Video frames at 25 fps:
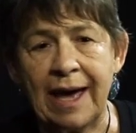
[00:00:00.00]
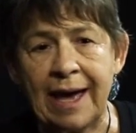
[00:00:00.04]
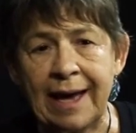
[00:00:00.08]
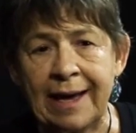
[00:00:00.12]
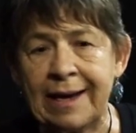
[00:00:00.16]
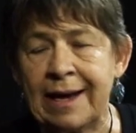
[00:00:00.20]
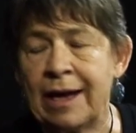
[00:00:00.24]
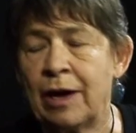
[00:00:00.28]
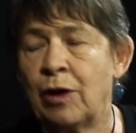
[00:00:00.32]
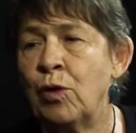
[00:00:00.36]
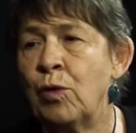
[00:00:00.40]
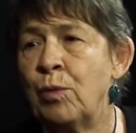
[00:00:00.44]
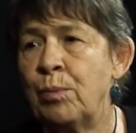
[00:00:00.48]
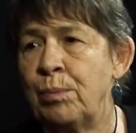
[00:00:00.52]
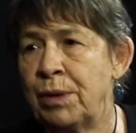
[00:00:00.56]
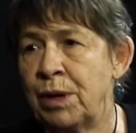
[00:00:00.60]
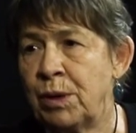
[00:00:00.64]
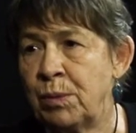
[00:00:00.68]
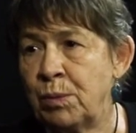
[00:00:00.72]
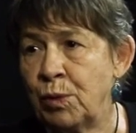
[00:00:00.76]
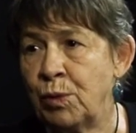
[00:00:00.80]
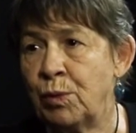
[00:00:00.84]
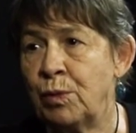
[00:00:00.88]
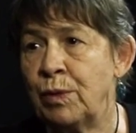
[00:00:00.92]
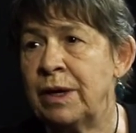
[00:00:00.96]
and help
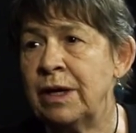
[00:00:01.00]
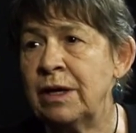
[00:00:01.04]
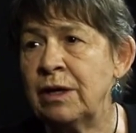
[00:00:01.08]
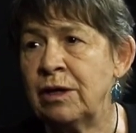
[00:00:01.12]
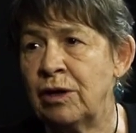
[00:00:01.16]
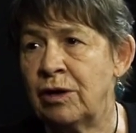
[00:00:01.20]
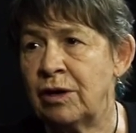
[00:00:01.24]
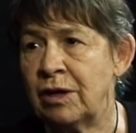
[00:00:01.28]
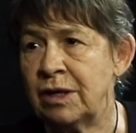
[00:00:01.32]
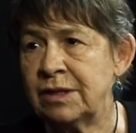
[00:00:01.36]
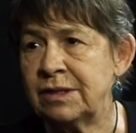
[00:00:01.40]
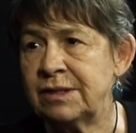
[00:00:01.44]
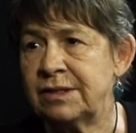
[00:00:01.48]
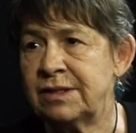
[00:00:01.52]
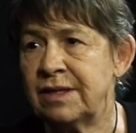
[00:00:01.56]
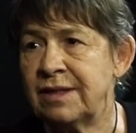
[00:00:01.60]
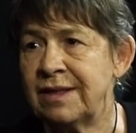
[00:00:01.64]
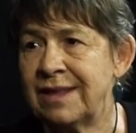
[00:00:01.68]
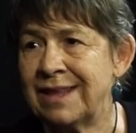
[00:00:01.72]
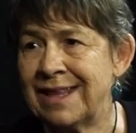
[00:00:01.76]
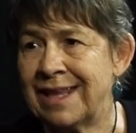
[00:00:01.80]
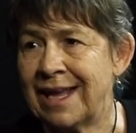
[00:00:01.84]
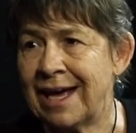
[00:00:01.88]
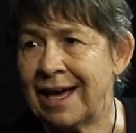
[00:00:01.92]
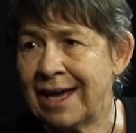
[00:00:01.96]
people realise that
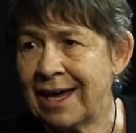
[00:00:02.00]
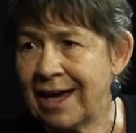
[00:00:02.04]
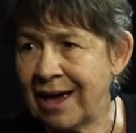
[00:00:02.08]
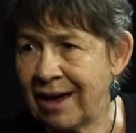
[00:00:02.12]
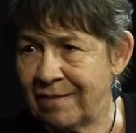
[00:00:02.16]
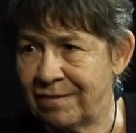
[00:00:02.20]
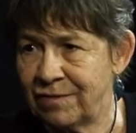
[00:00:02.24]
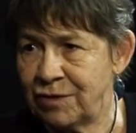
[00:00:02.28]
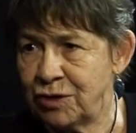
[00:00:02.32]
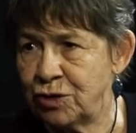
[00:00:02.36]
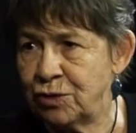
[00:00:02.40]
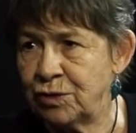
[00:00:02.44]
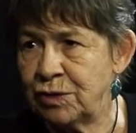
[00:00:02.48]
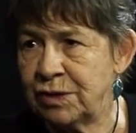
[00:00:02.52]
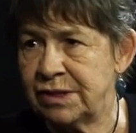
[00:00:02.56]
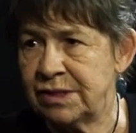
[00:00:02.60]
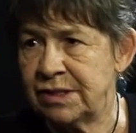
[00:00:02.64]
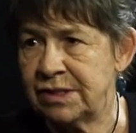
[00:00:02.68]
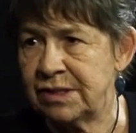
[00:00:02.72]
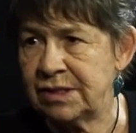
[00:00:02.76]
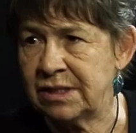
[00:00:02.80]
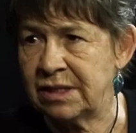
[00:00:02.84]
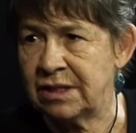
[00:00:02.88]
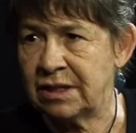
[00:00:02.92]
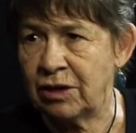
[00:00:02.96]
they have
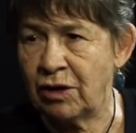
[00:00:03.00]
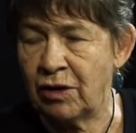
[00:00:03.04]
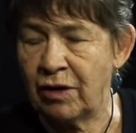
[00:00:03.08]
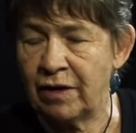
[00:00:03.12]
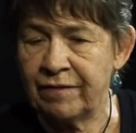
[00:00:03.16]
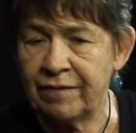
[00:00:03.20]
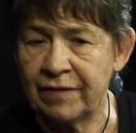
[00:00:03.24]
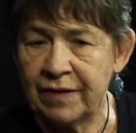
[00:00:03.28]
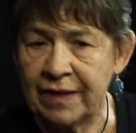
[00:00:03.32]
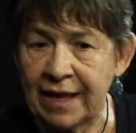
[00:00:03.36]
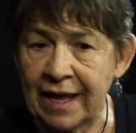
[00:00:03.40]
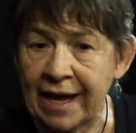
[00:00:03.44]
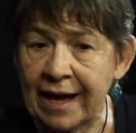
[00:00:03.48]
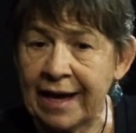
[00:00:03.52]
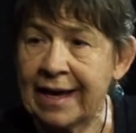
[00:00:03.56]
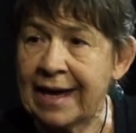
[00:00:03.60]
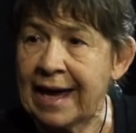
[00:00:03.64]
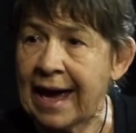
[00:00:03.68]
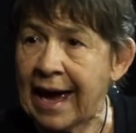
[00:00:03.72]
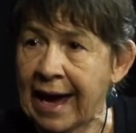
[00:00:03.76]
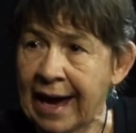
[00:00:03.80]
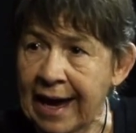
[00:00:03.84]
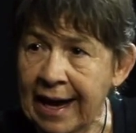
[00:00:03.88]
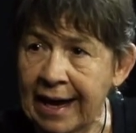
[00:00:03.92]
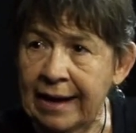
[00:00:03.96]
choices in life and they
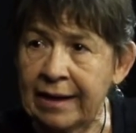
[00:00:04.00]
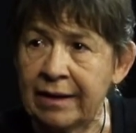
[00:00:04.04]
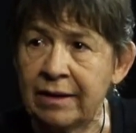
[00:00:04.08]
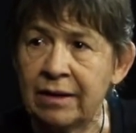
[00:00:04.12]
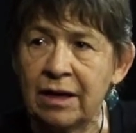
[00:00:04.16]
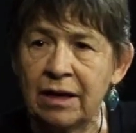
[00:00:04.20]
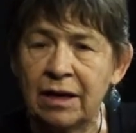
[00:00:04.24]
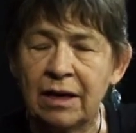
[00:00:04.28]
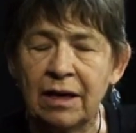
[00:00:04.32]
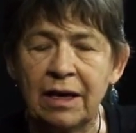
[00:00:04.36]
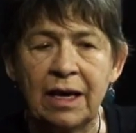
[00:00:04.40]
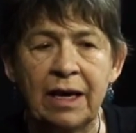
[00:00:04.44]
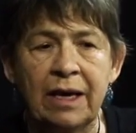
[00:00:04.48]
can,